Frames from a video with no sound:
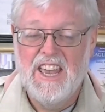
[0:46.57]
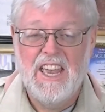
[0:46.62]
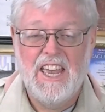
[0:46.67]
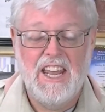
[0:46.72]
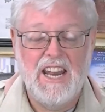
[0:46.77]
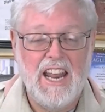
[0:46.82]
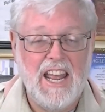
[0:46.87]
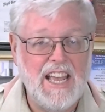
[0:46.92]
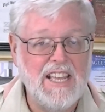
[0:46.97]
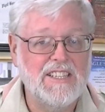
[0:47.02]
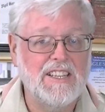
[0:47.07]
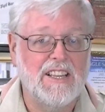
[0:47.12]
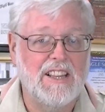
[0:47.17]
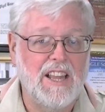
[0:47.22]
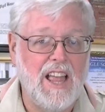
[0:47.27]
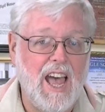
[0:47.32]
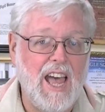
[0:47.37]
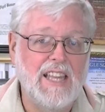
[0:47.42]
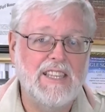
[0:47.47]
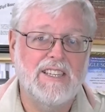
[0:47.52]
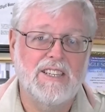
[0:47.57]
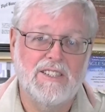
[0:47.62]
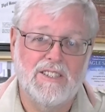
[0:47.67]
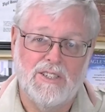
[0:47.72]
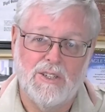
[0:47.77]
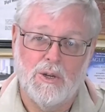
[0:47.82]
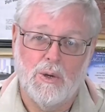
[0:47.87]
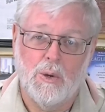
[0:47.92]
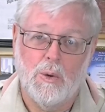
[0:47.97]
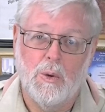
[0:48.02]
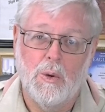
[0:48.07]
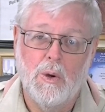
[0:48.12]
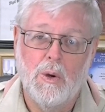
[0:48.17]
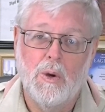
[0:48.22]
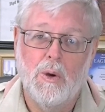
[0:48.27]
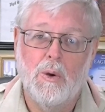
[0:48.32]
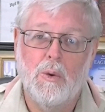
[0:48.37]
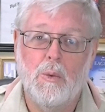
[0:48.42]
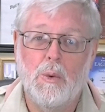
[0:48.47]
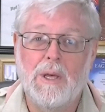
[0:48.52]
It has a lot to do
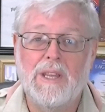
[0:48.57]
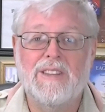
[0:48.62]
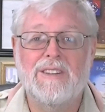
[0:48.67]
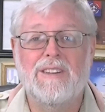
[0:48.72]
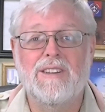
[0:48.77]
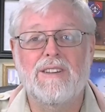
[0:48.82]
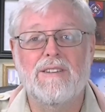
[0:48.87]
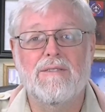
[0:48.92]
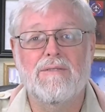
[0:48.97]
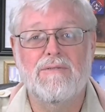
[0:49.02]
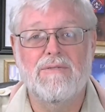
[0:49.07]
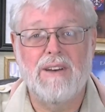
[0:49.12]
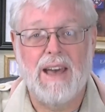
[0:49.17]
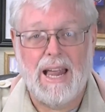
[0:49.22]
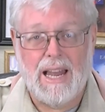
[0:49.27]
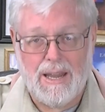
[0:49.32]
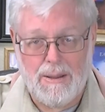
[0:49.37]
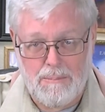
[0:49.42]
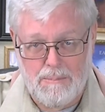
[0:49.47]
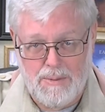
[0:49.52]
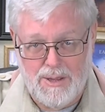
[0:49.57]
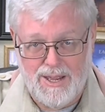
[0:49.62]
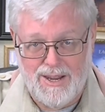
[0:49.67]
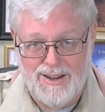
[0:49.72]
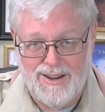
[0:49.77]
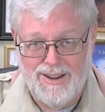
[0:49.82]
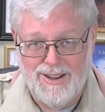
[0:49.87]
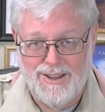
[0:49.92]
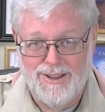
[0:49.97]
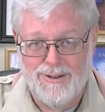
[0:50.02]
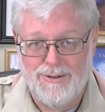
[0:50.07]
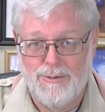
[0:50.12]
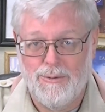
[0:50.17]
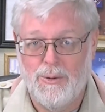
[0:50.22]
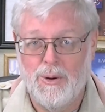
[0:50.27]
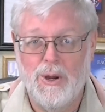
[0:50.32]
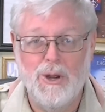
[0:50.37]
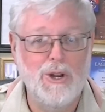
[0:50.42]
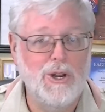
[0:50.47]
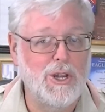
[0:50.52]
with development.
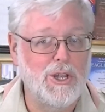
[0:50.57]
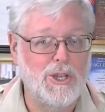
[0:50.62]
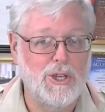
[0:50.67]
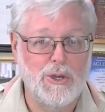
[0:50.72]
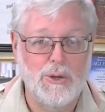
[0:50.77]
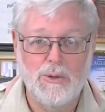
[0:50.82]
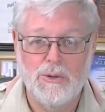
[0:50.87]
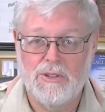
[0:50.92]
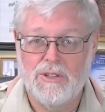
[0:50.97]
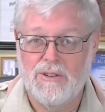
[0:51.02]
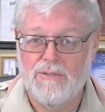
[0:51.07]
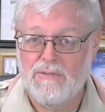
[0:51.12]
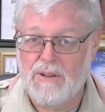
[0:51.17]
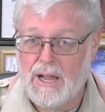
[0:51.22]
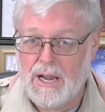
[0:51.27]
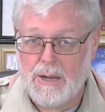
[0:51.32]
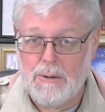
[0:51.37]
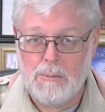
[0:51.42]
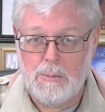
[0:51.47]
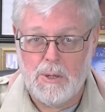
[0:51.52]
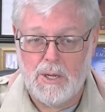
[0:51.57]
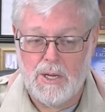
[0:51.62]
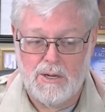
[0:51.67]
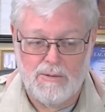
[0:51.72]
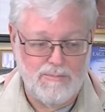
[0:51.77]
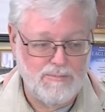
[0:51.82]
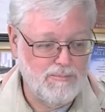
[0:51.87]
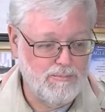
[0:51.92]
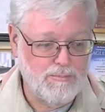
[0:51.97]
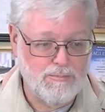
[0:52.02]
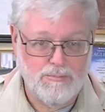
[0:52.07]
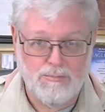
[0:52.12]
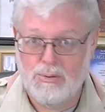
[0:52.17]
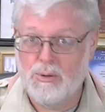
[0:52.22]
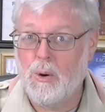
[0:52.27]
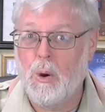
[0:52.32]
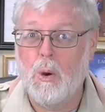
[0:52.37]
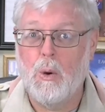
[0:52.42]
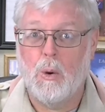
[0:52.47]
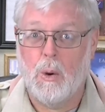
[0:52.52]
We're in a youth development
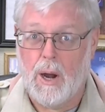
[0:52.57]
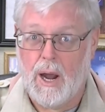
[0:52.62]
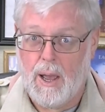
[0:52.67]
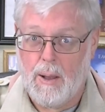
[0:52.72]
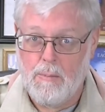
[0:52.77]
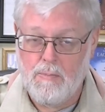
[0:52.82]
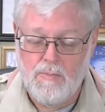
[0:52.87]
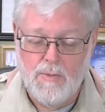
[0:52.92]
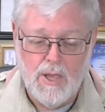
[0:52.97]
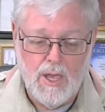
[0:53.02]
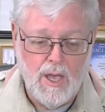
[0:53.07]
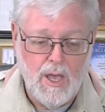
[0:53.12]
program